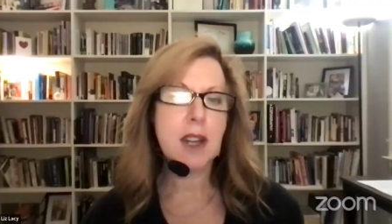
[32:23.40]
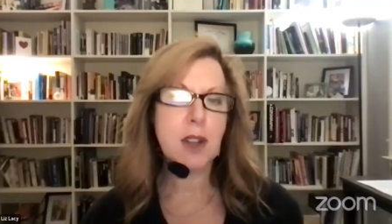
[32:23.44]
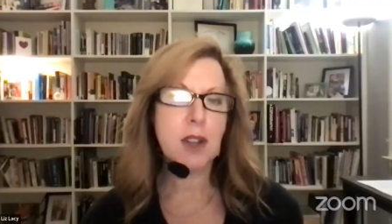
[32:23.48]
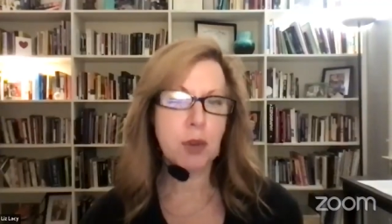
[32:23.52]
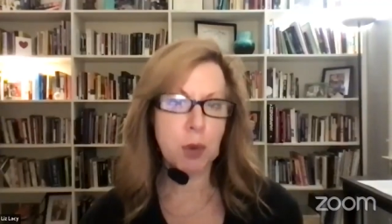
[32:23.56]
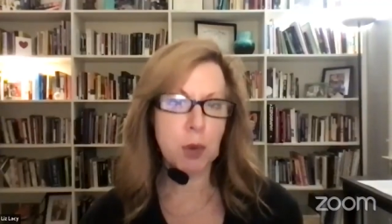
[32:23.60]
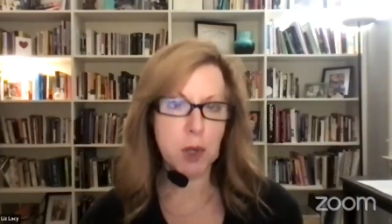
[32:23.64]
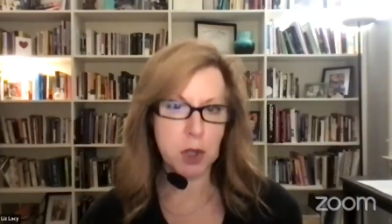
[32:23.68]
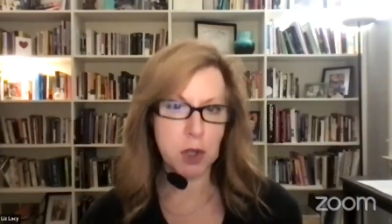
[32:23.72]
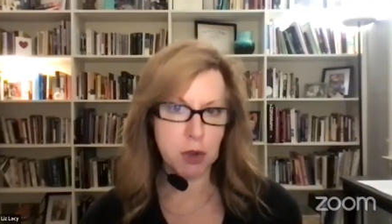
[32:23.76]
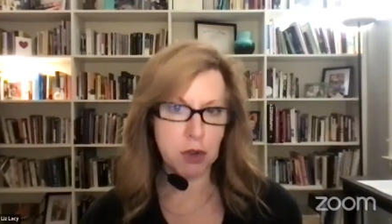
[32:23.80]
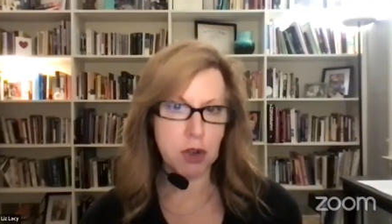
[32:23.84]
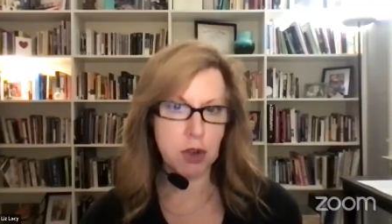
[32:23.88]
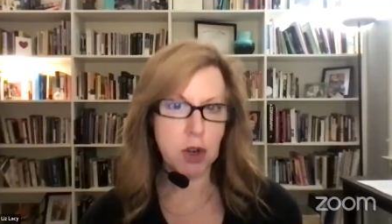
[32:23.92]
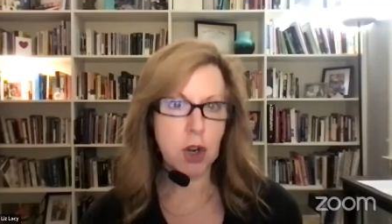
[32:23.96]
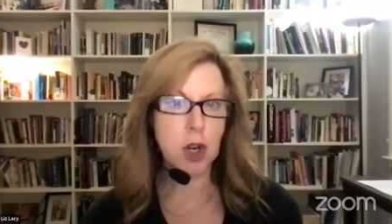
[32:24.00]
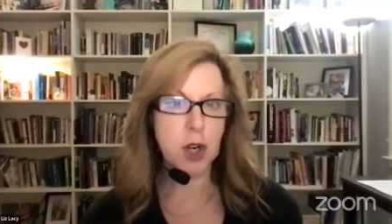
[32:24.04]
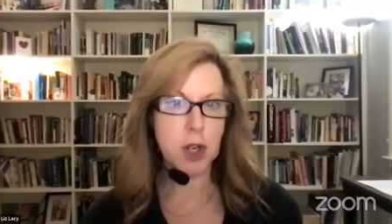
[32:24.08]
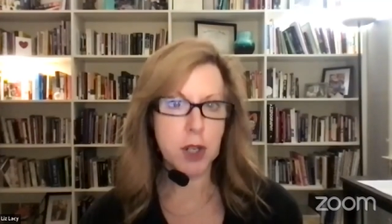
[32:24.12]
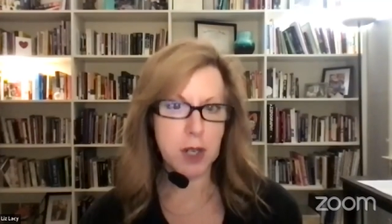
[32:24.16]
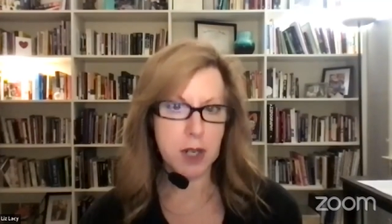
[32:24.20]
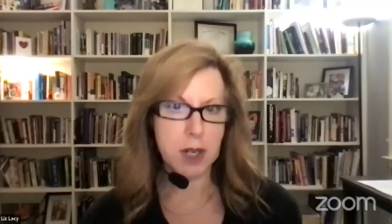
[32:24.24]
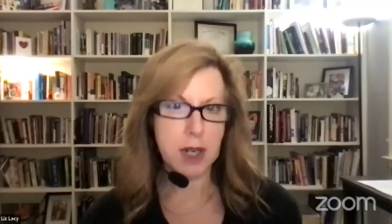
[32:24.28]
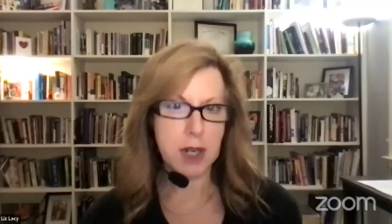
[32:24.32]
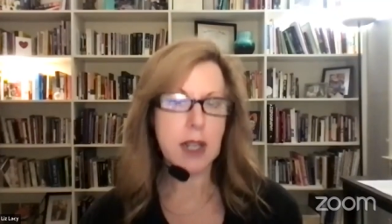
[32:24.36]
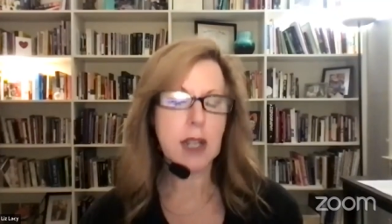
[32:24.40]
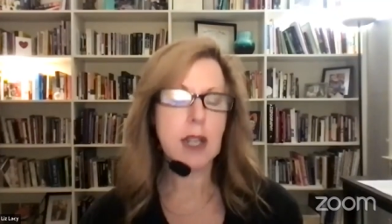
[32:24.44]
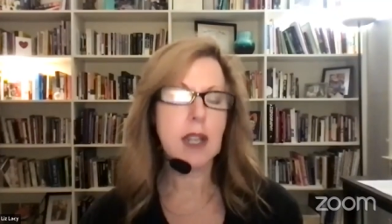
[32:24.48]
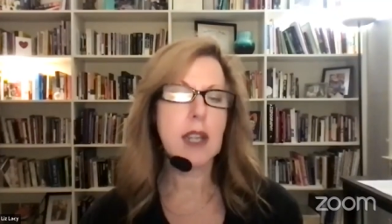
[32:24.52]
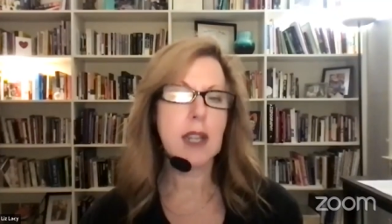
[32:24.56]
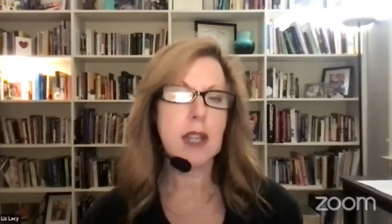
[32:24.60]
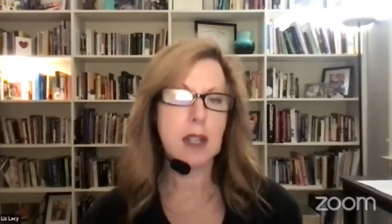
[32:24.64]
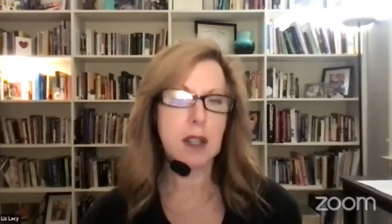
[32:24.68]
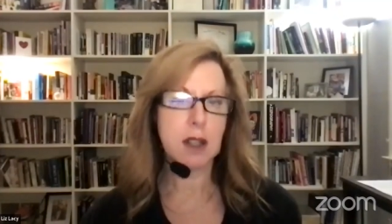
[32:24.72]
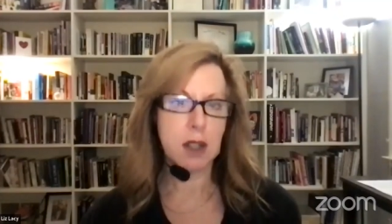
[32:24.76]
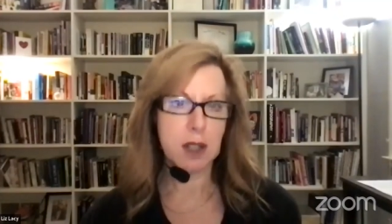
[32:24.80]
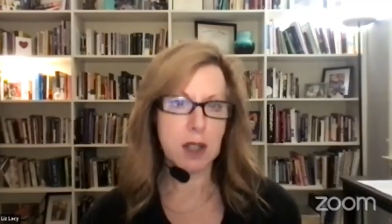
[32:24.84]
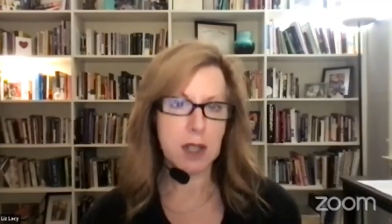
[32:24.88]
that is what you're targeting
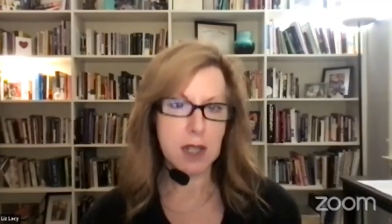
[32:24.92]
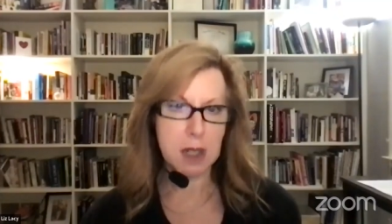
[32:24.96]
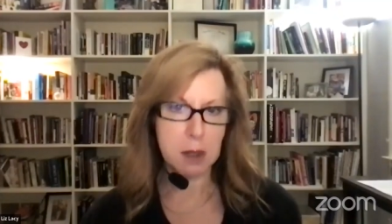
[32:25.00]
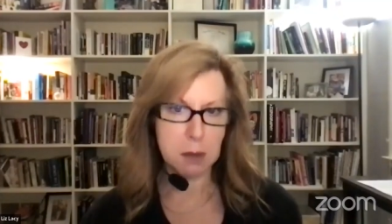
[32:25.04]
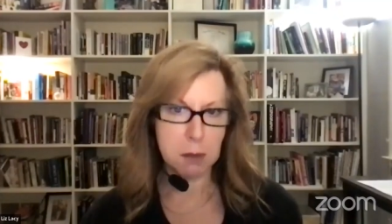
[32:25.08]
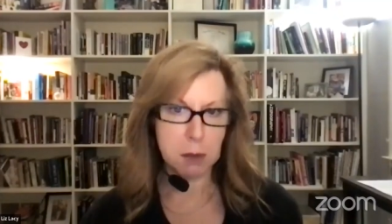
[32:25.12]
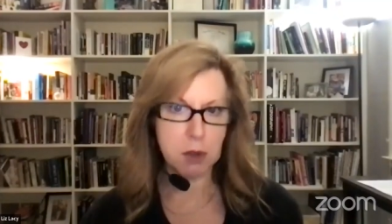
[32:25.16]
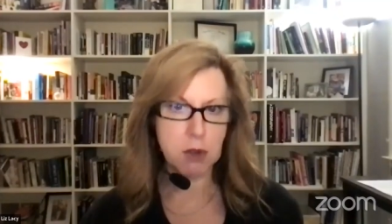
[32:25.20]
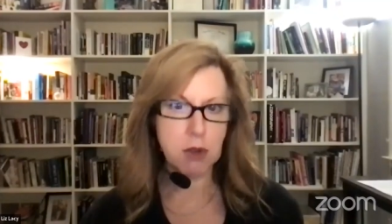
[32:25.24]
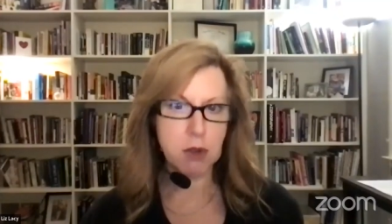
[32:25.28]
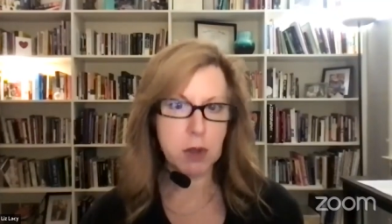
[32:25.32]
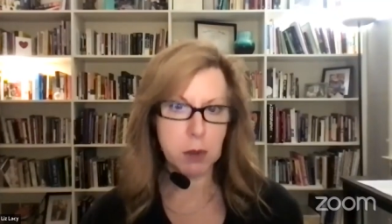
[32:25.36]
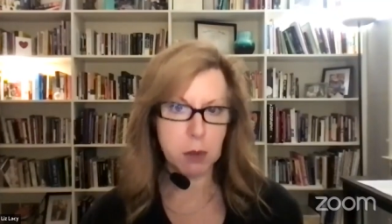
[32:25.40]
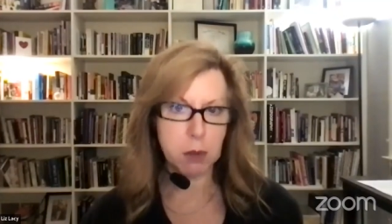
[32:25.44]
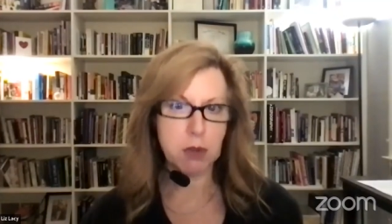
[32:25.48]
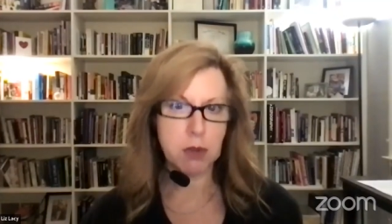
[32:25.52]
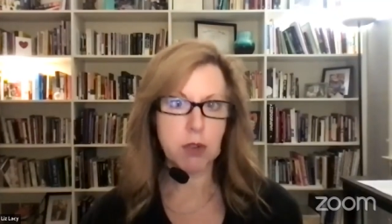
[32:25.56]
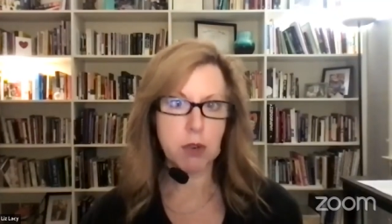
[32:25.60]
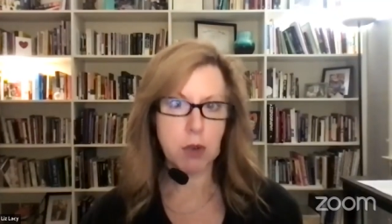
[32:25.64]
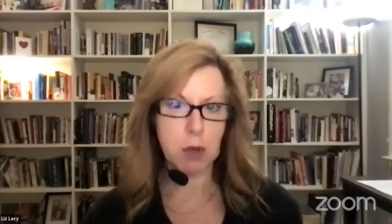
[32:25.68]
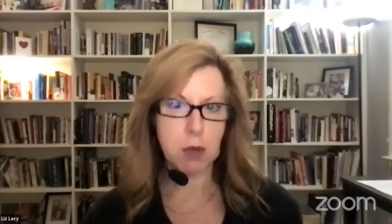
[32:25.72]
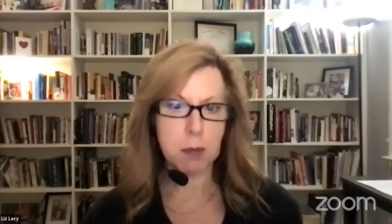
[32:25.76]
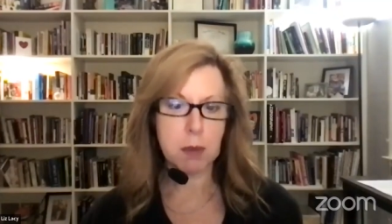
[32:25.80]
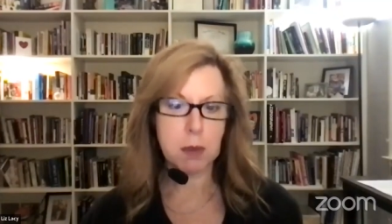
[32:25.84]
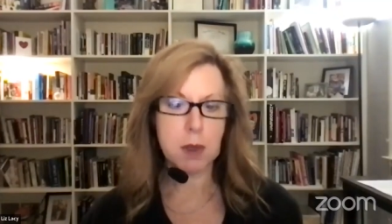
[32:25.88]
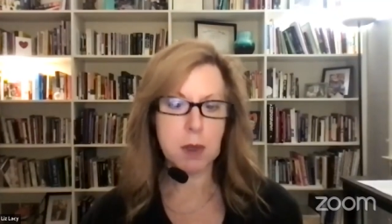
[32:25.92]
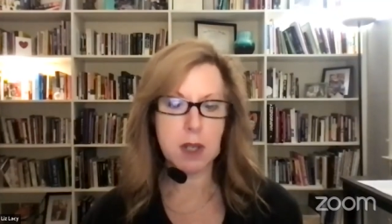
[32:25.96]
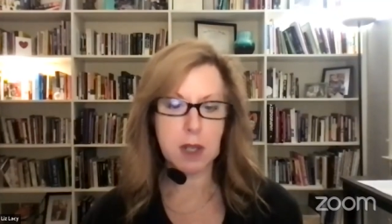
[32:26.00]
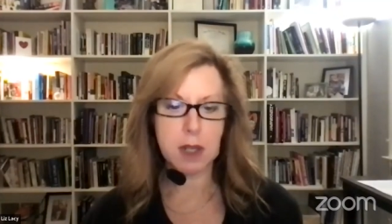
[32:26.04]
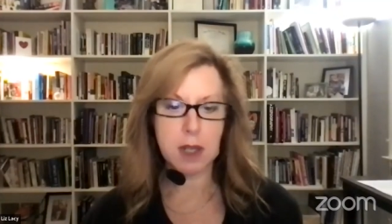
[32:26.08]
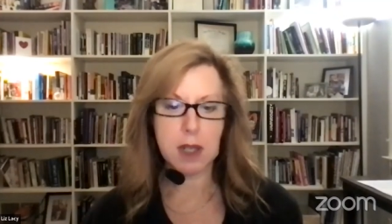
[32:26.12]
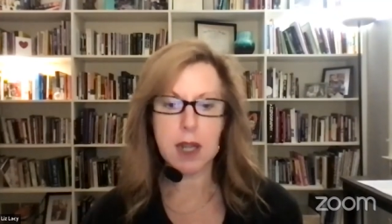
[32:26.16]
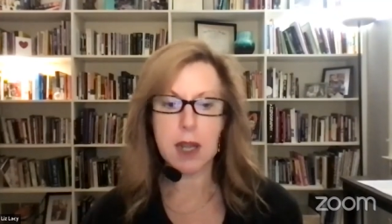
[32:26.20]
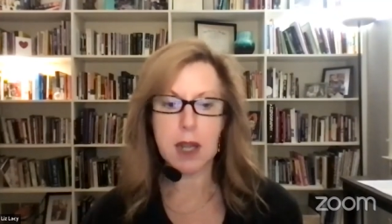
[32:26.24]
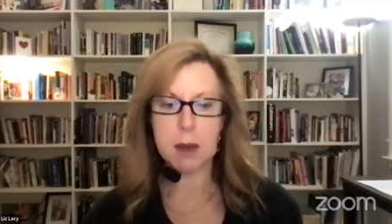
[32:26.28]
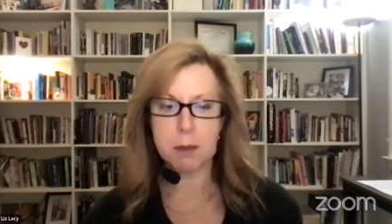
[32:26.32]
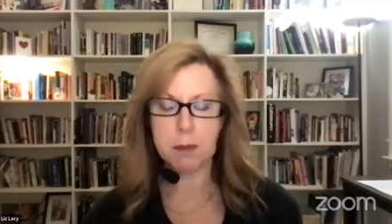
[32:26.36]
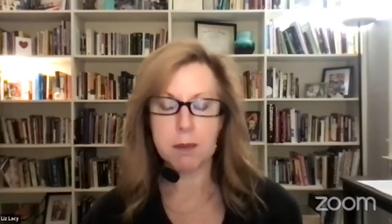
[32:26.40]
in yeah. the imagery rescripting.
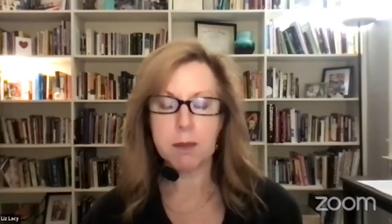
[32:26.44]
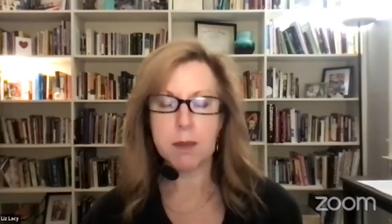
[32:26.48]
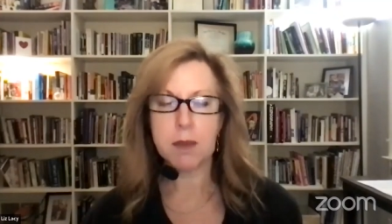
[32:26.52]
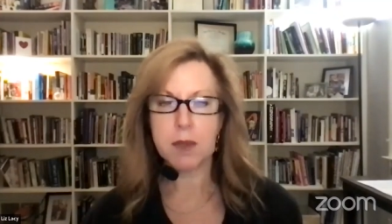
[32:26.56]
Yeah.